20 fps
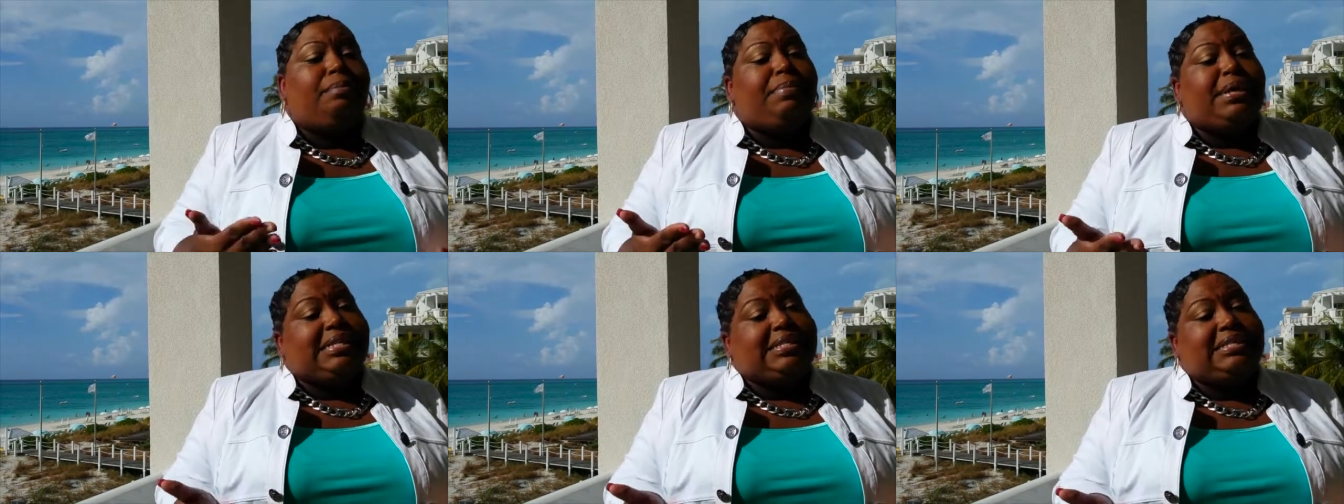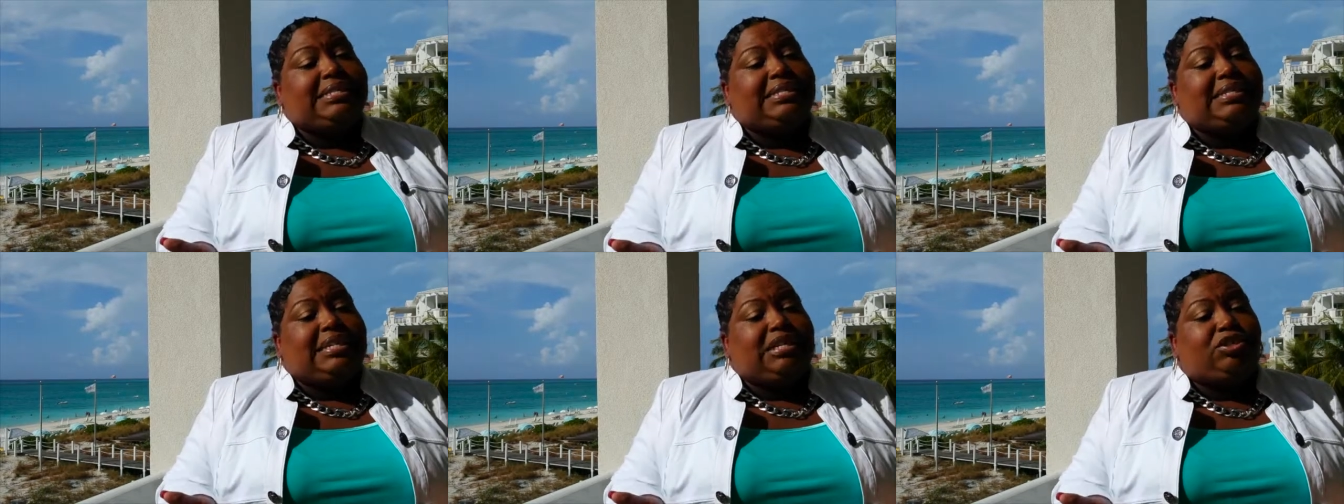
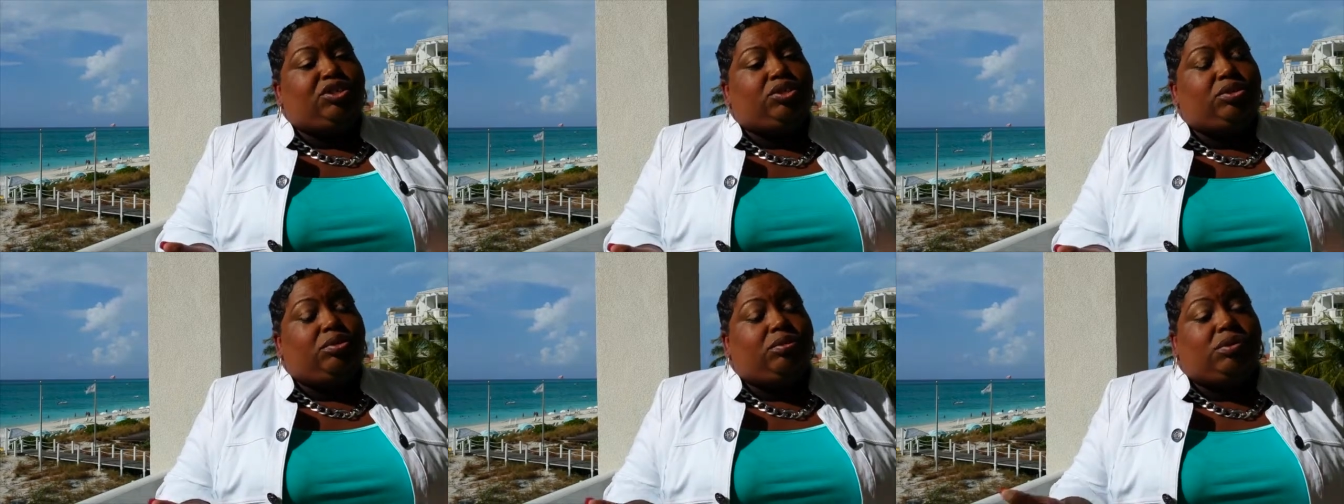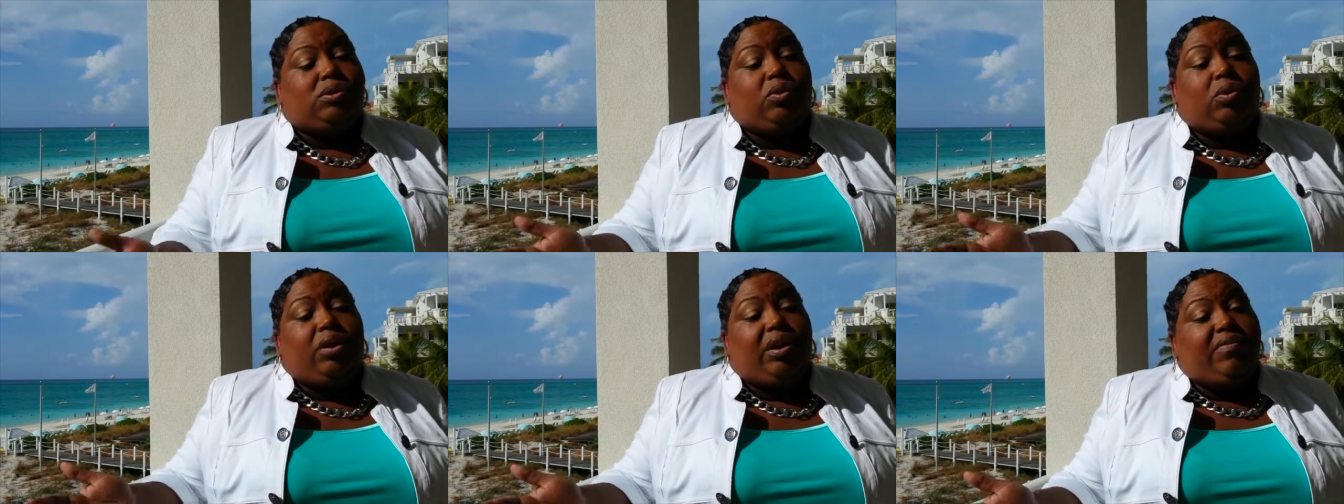business
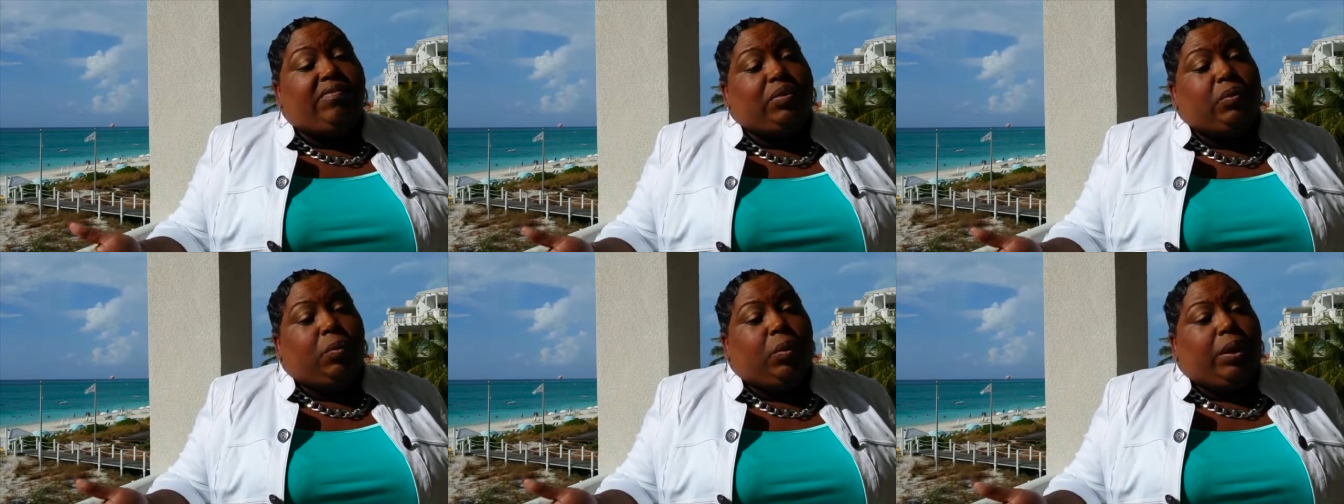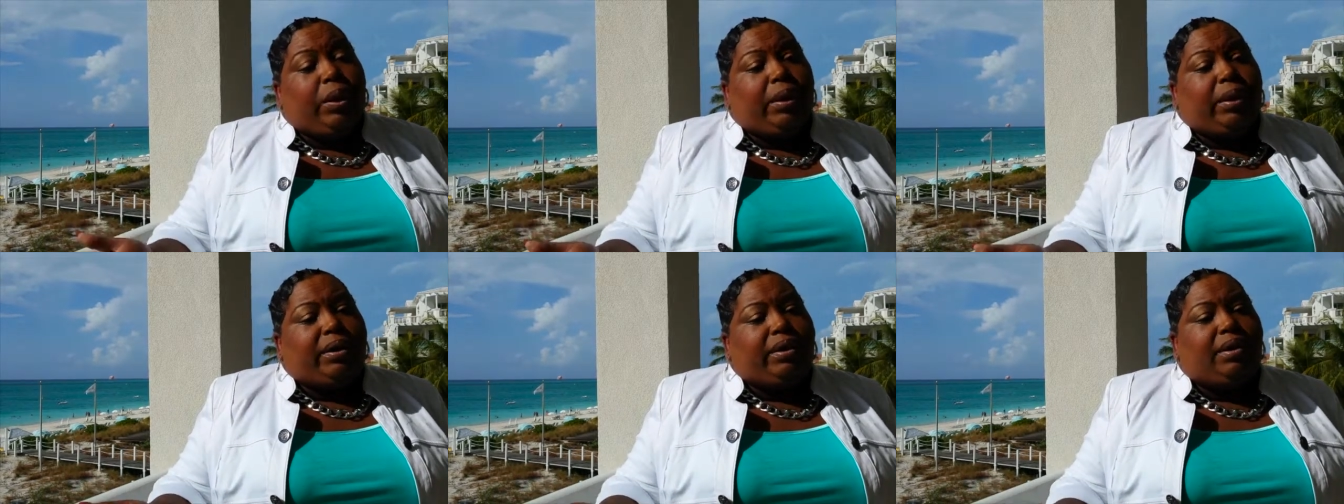issues, or even
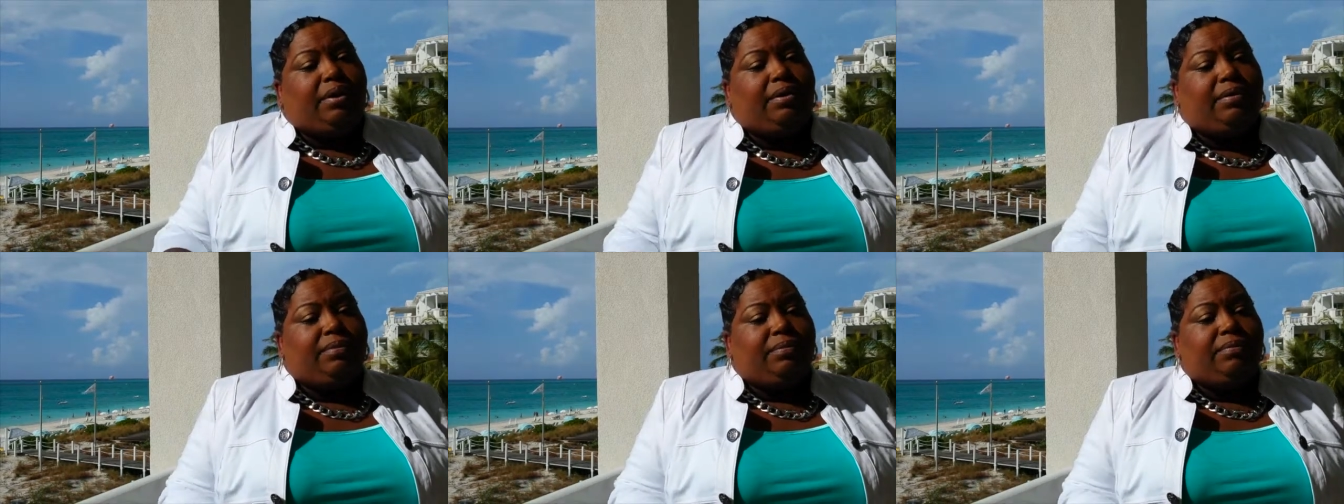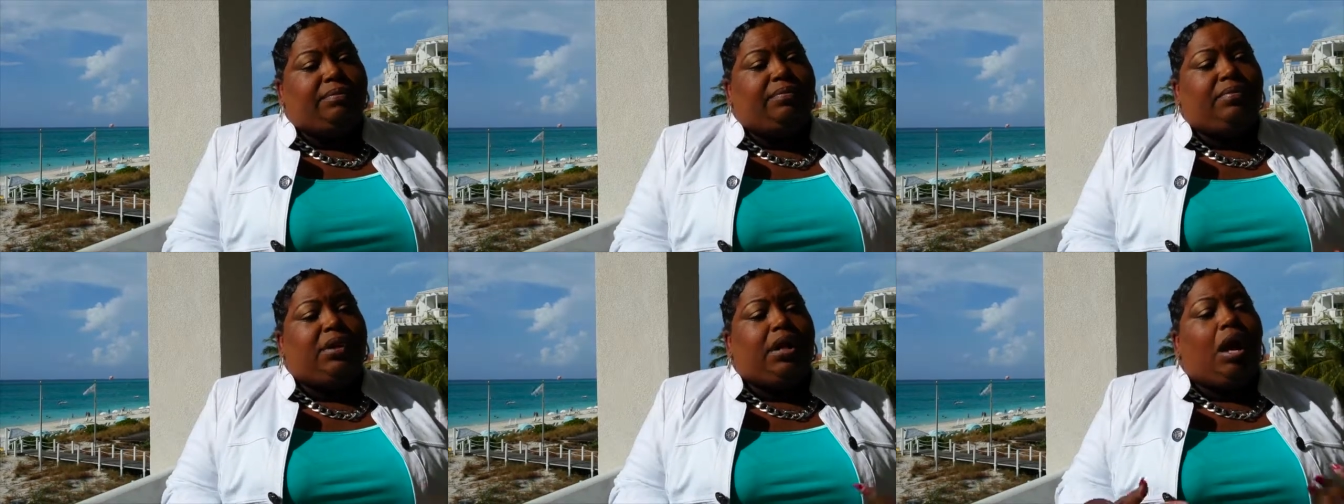work.
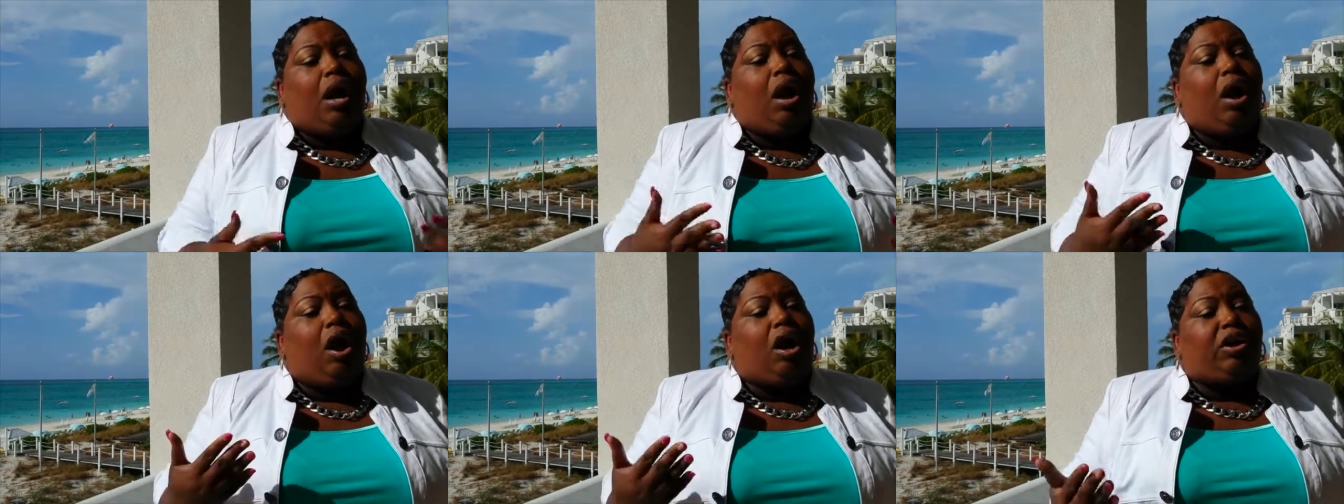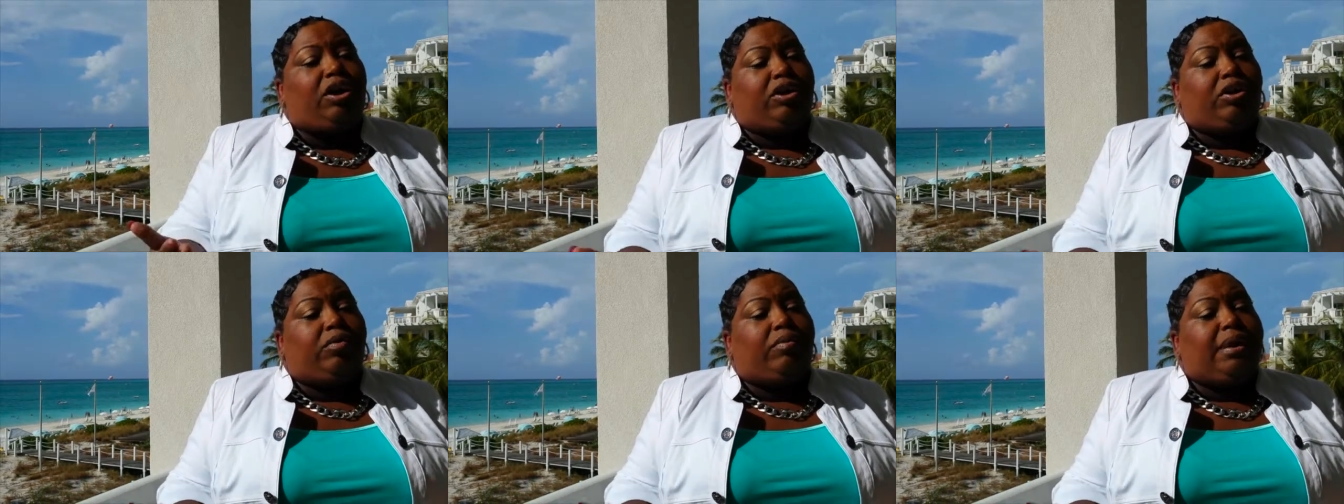
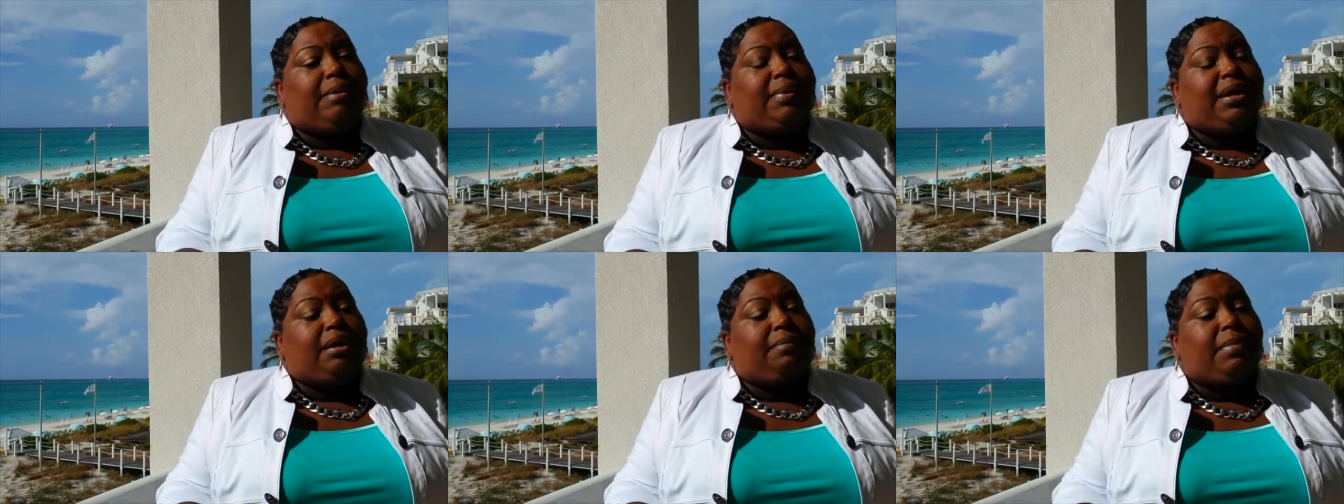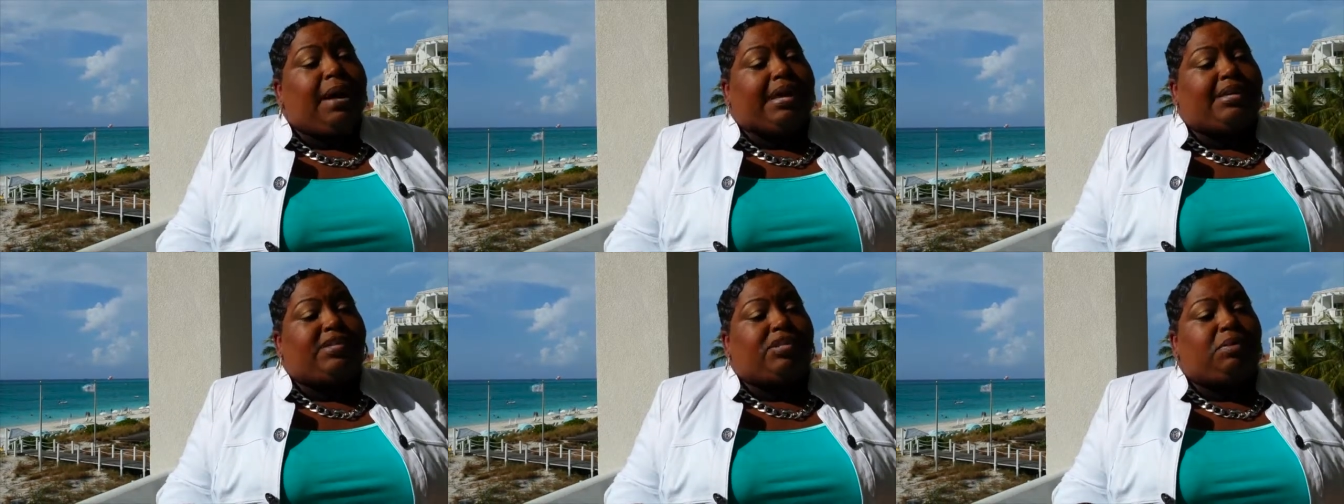On a
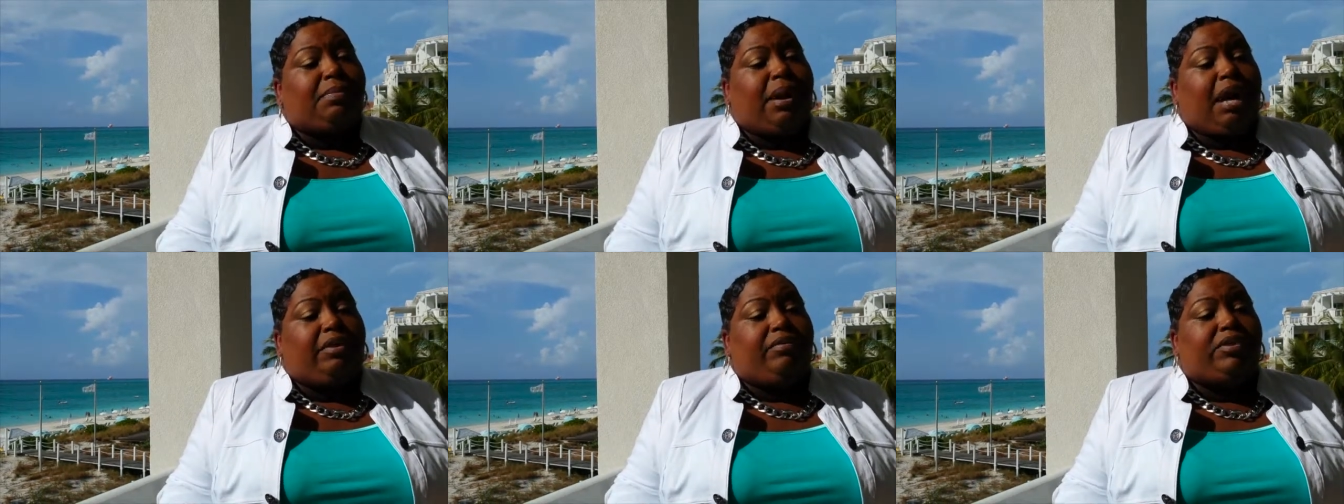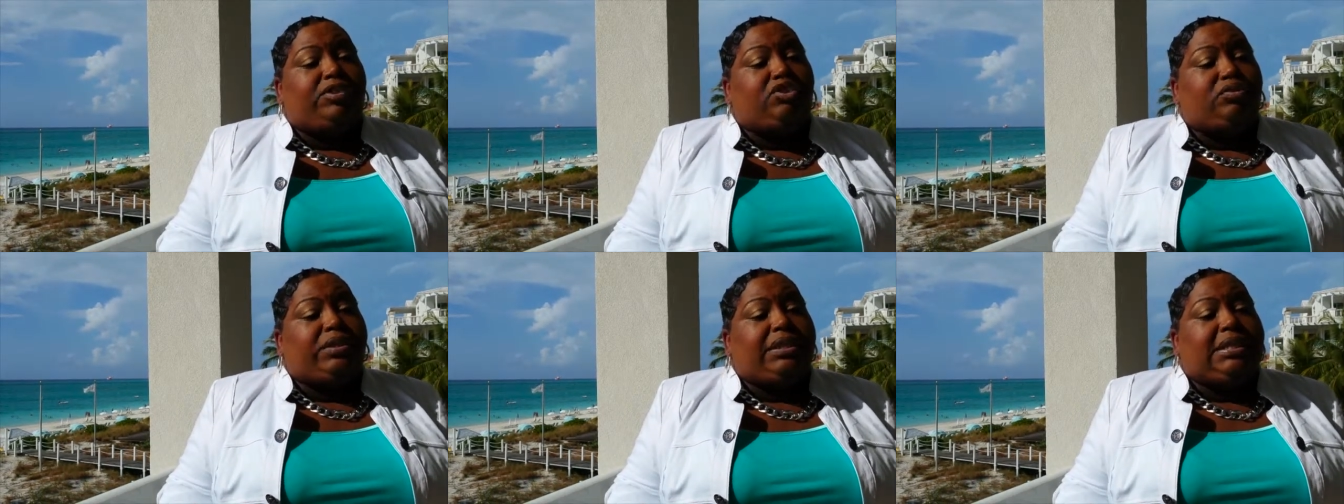Caribbean
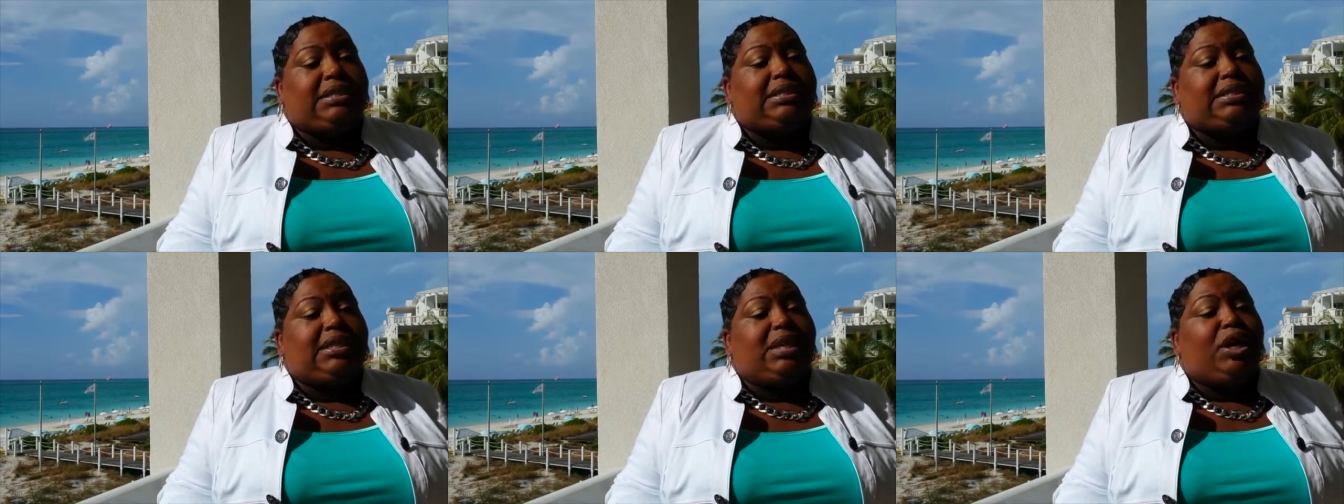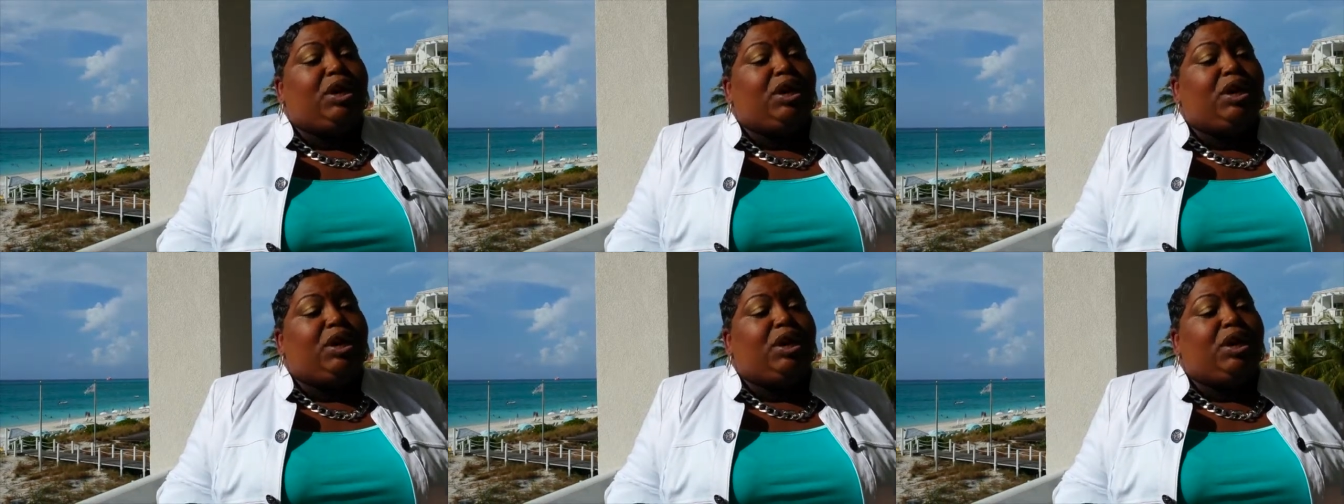Mastermind Retreat,